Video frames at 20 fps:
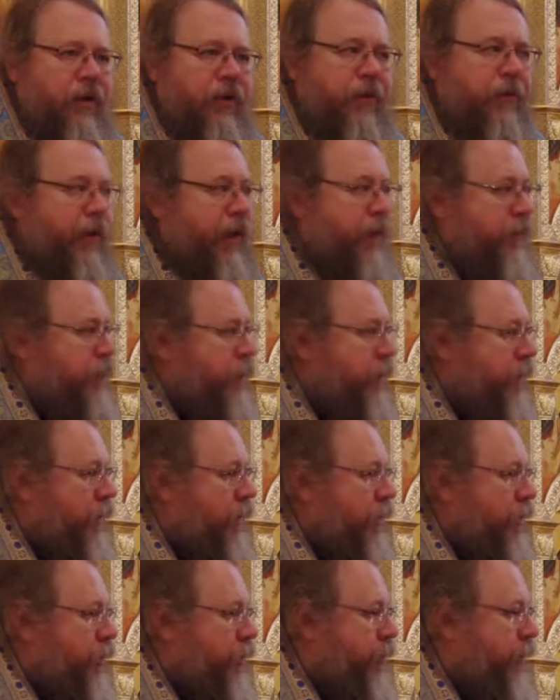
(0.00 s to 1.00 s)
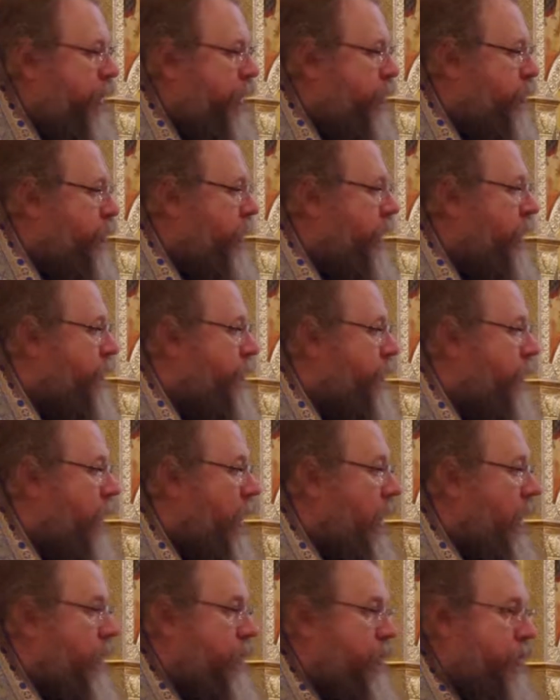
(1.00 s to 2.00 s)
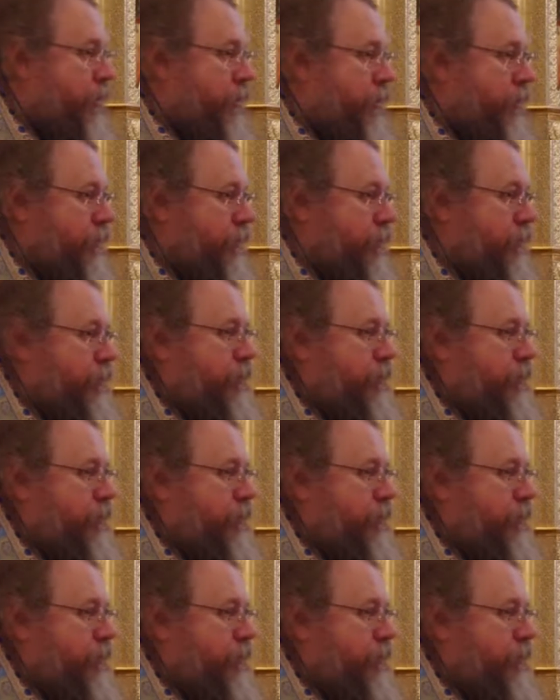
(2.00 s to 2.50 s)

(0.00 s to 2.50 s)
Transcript: to make, to make space for us,